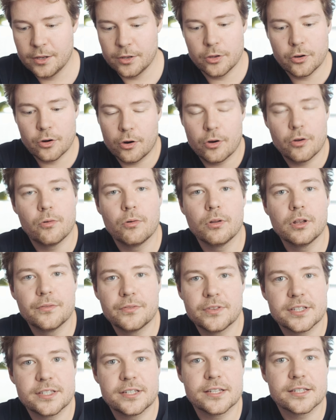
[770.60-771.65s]
you know, all of
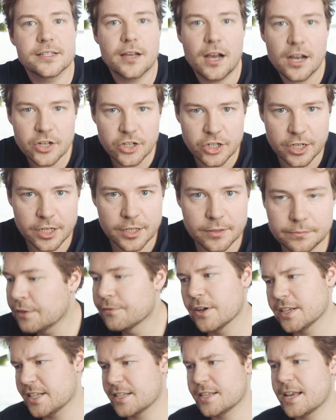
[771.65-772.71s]
this discussion
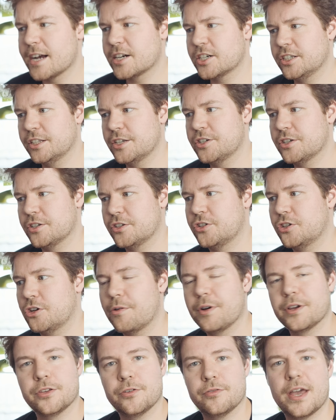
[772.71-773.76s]
versus actually just
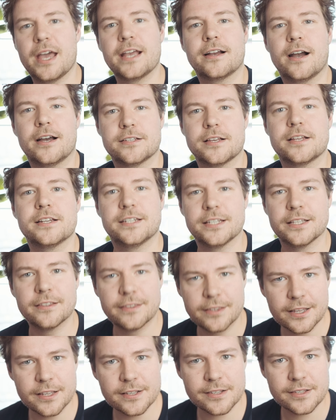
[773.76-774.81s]
showing you, hey guys, I did
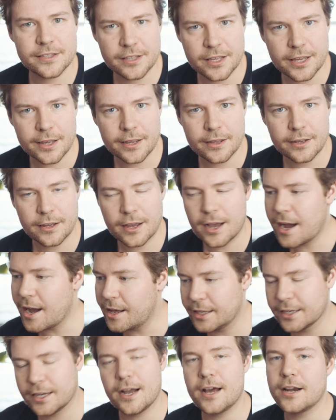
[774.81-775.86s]
this thing. I,
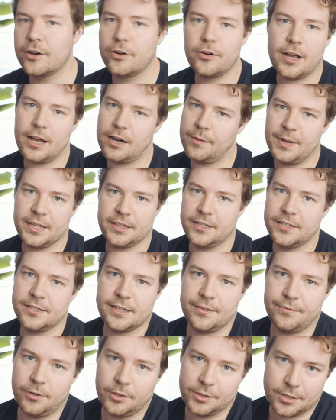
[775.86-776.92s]
like, I don't know how to make these
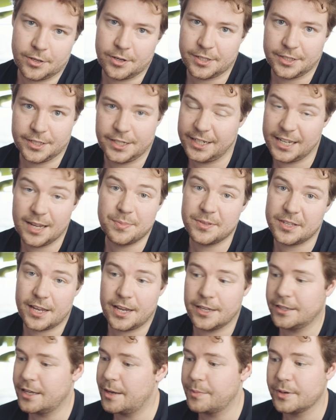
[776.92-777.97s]
devlogs, honestly. I keep
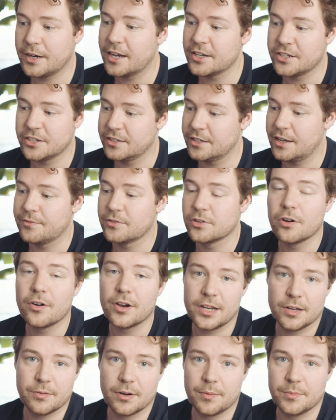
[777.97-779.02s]
saying that, but I just have no
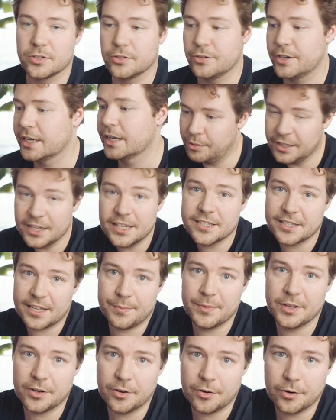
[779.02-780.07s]
idea what I'm doing. Please let
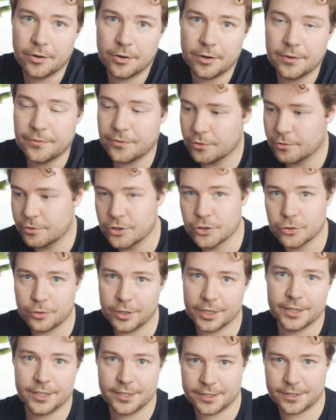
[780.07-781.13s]
me know if you're
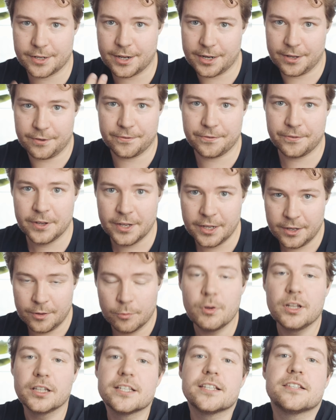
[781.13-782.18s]
enjoying this kind of,
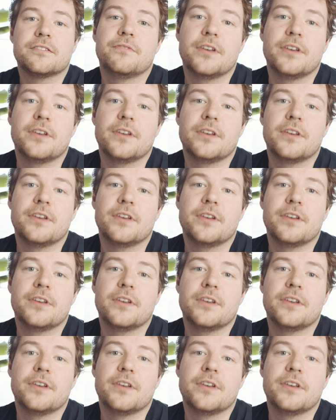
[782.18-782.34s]
well, this